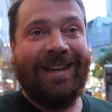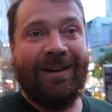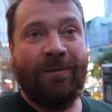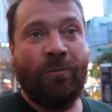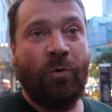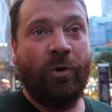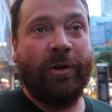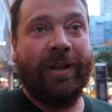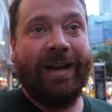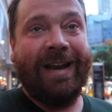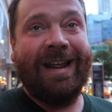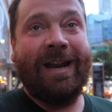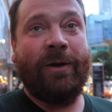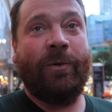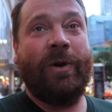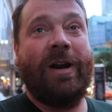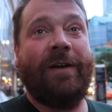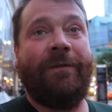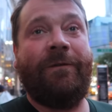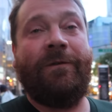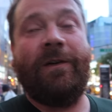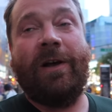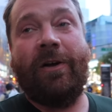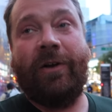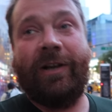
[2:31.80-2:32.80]
Here more than anywhere,
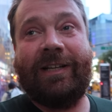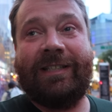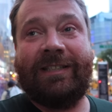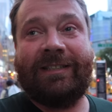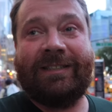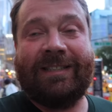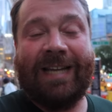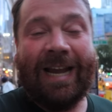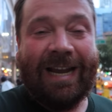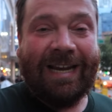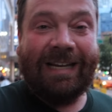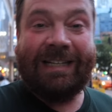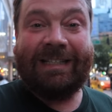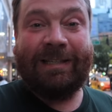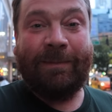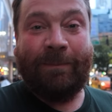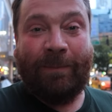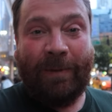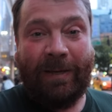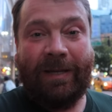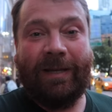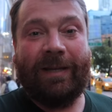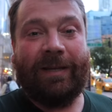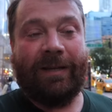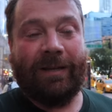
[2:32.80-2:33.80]
I felt excited
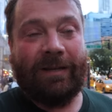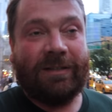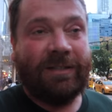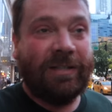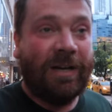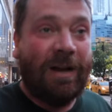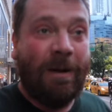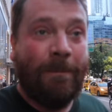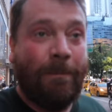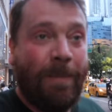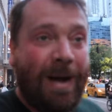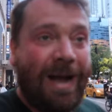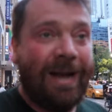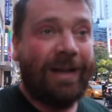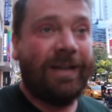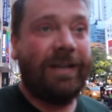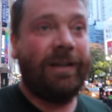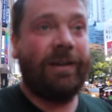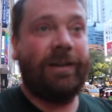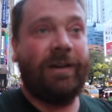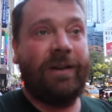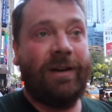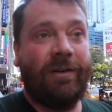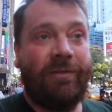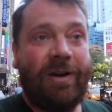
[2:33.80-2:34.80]
to come back
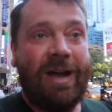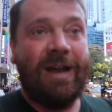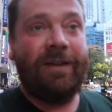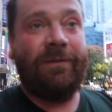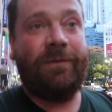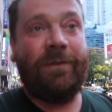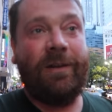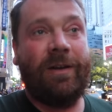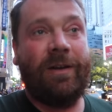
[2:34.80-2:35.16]
here and arrive